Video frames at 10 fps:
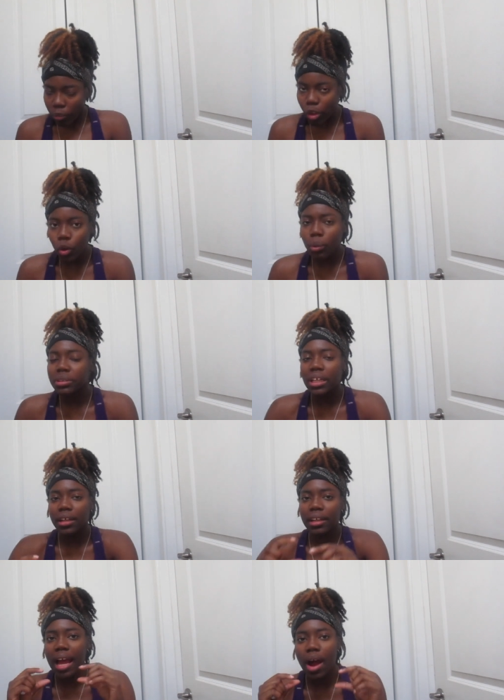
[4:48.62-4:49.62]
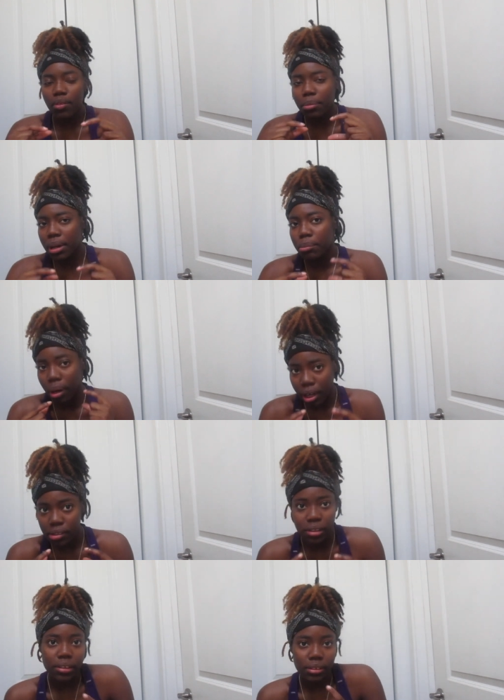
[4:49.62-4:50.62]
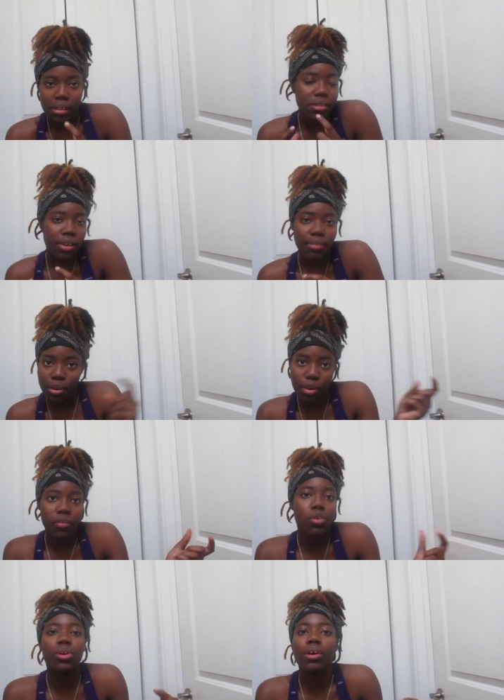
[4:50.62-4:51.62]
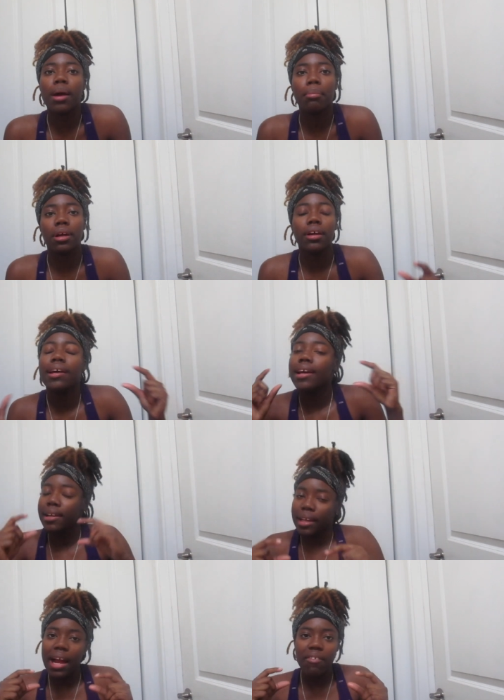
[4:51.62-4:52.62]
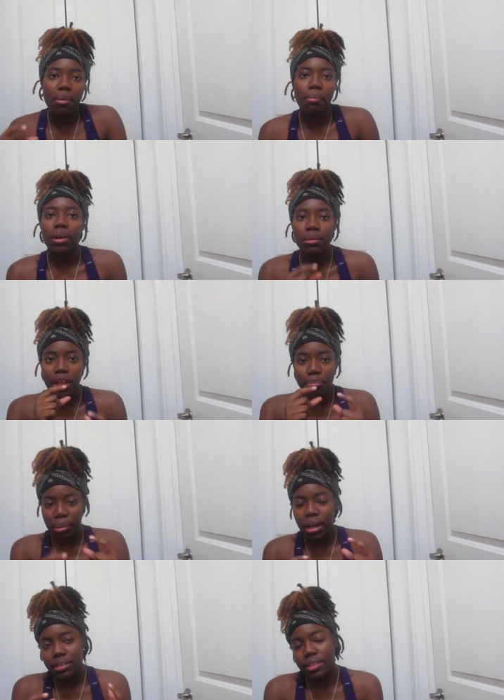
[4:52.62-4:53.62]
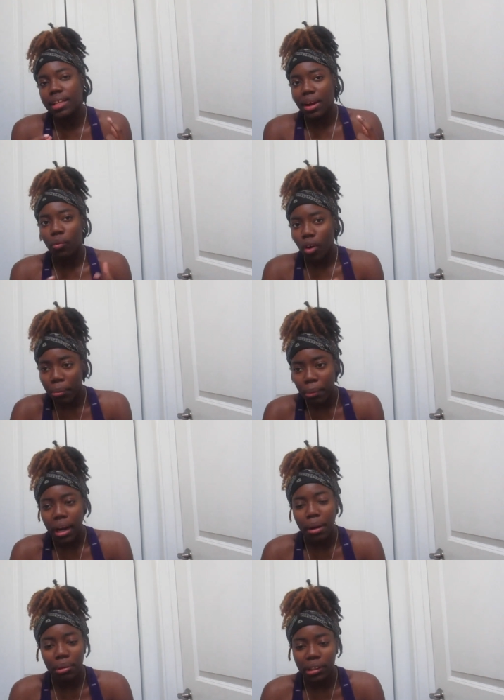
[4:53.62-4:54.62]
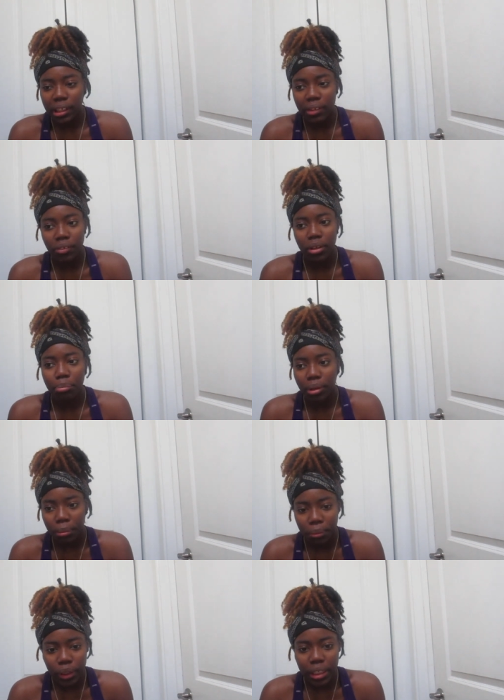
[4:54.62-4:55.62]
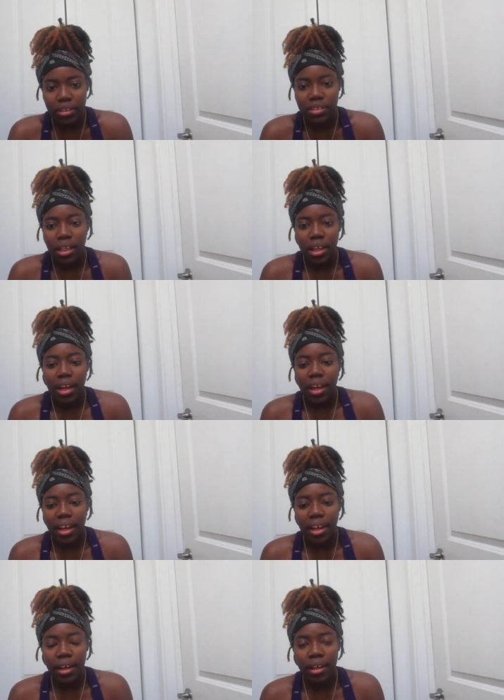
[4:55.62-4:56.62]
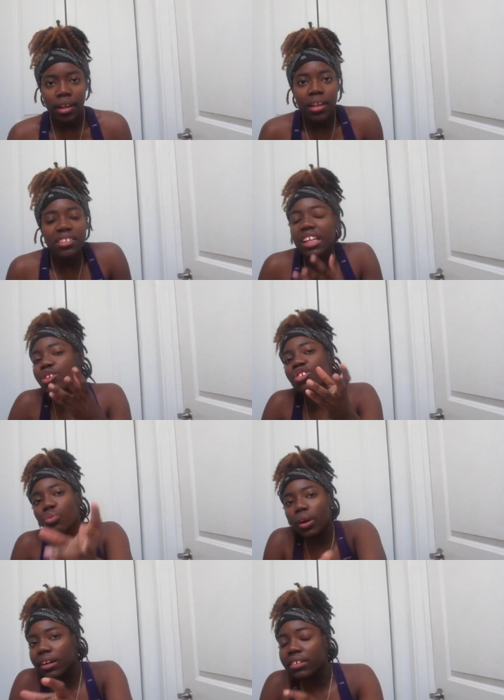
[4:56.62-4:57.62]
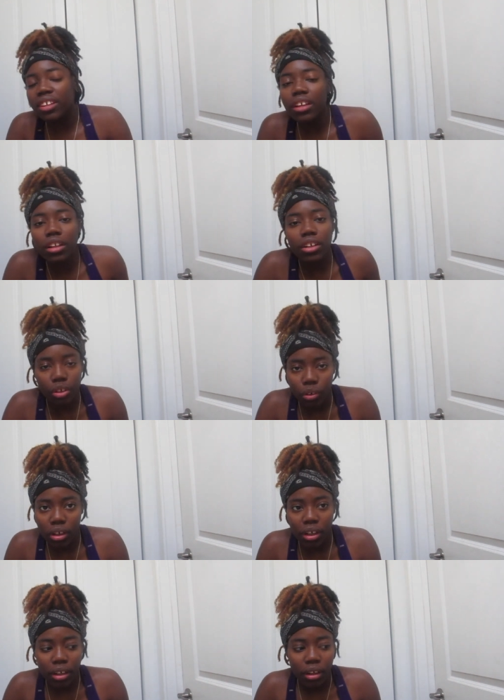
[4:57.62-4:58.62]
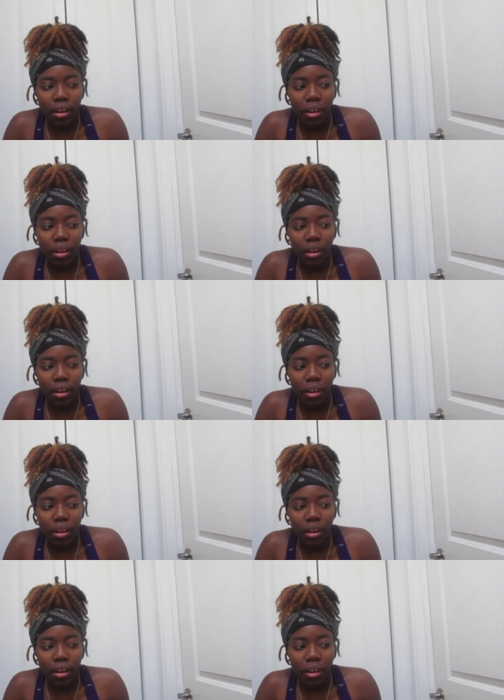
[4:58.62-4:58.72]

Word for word: You know what I'm saying? They have them in boxes and stuff. I don't know if you know that, but they have them in, bo in boxes at Walmart, I believe, and Publix, and say you just wanted a singular donut